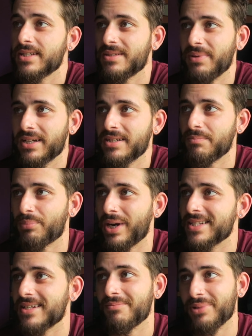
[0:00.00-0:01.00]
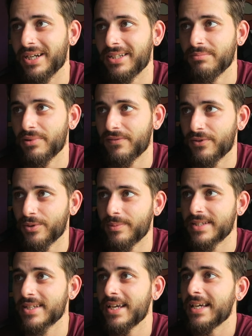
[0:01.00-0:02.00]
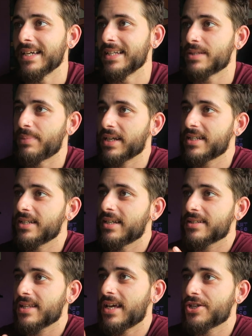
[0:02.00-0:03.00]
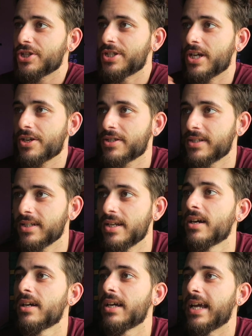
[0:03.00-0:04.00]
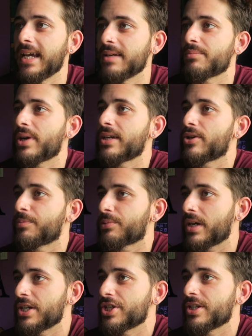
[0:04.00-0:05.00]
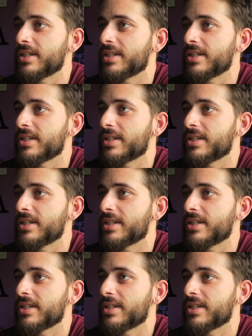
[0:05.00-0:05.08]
inspected brakes and braking performance, inspected/adjusted handbrake operation,